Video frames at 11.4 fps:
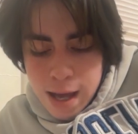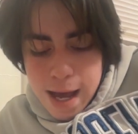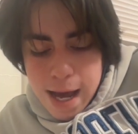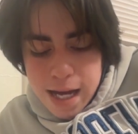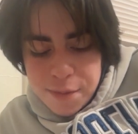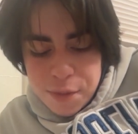
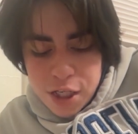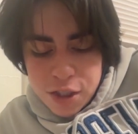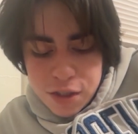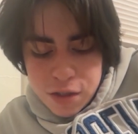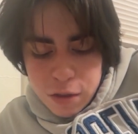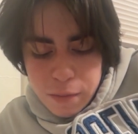
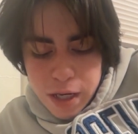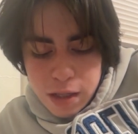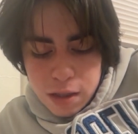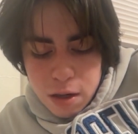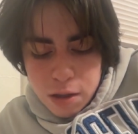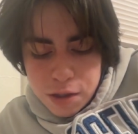Adaptations are made
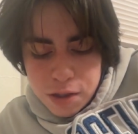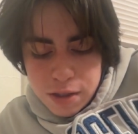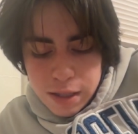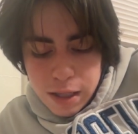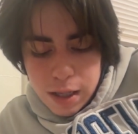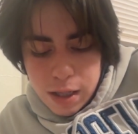
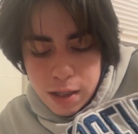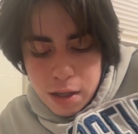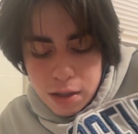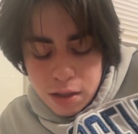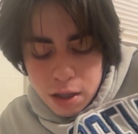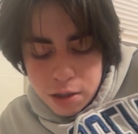consciously and
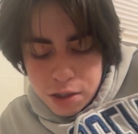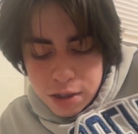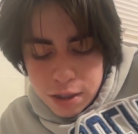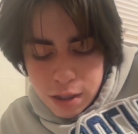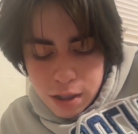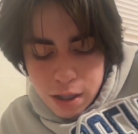
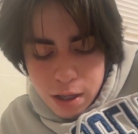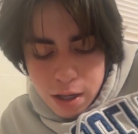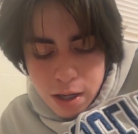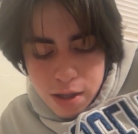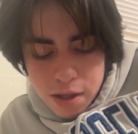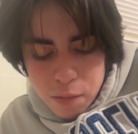unconsciously.
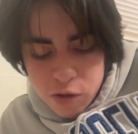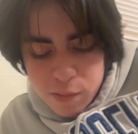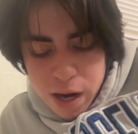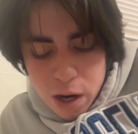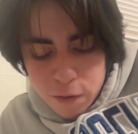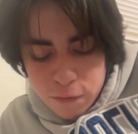The most
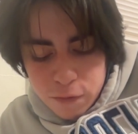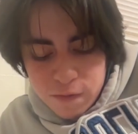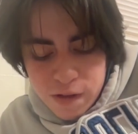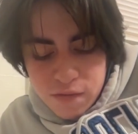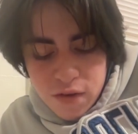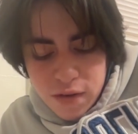powerful,
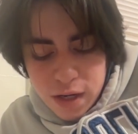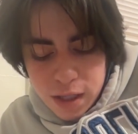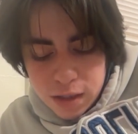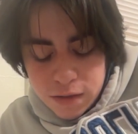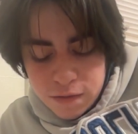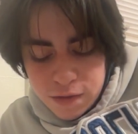vivid,
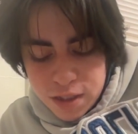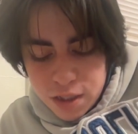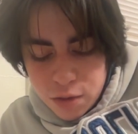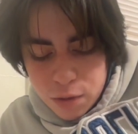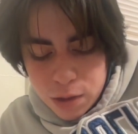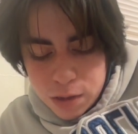and
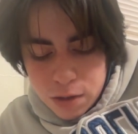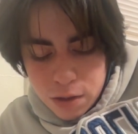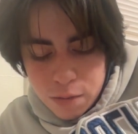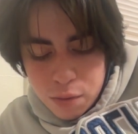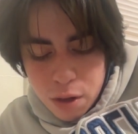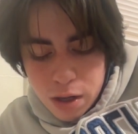convincing ones are the
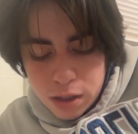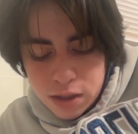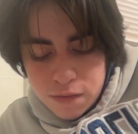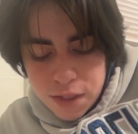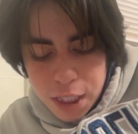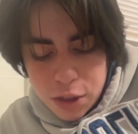products
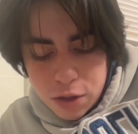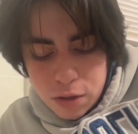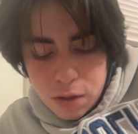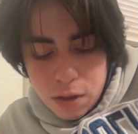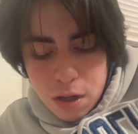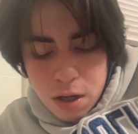of nature,
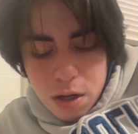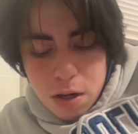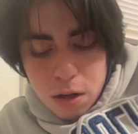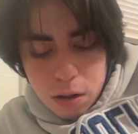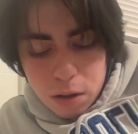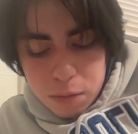
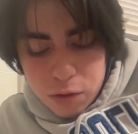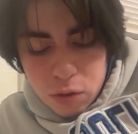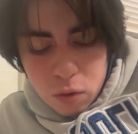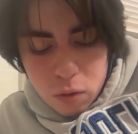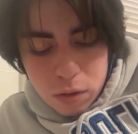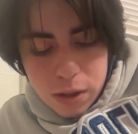are almost
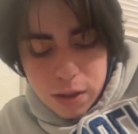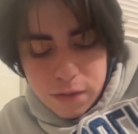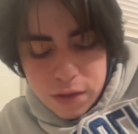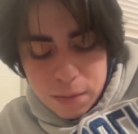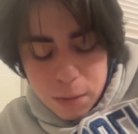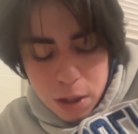wholly of
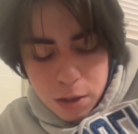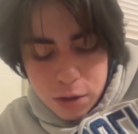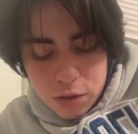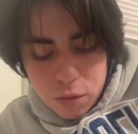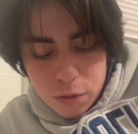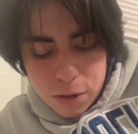subconscious
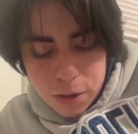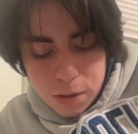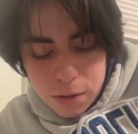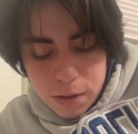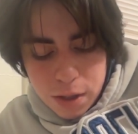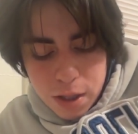origin.
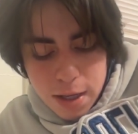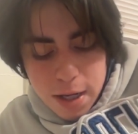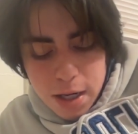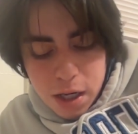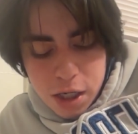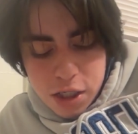
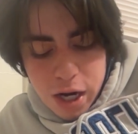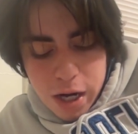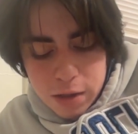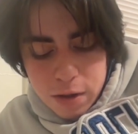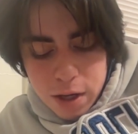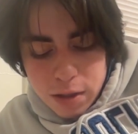Each
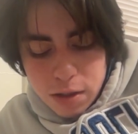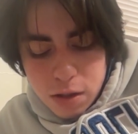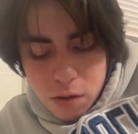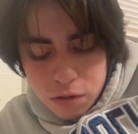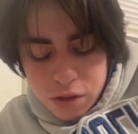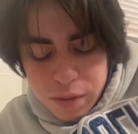actor has his
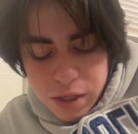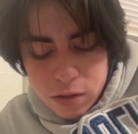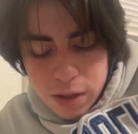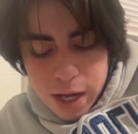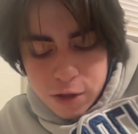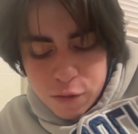own
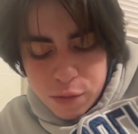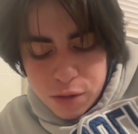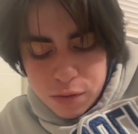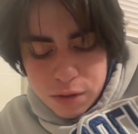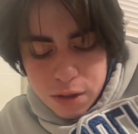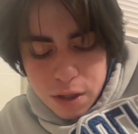special
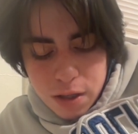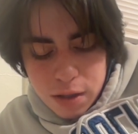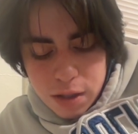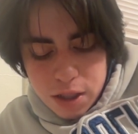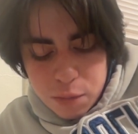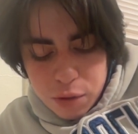attributes.
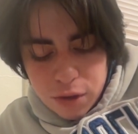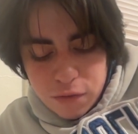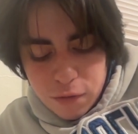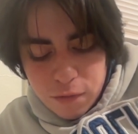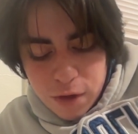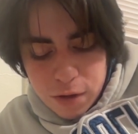They spring
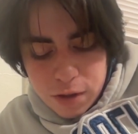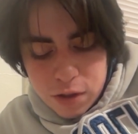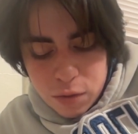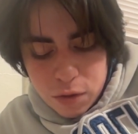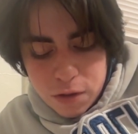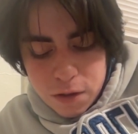from varied
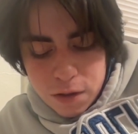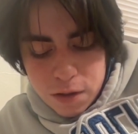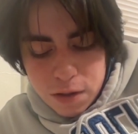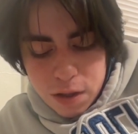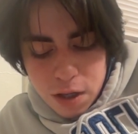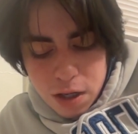sources.
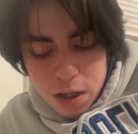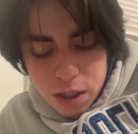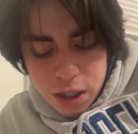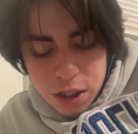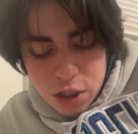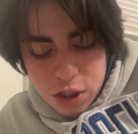
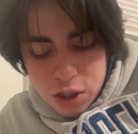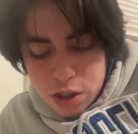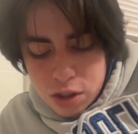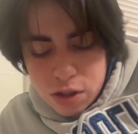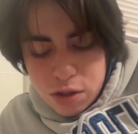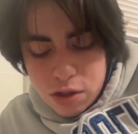Each
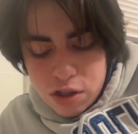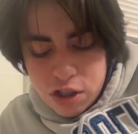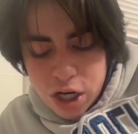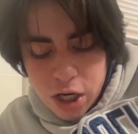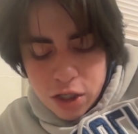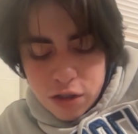
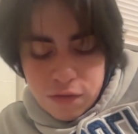change of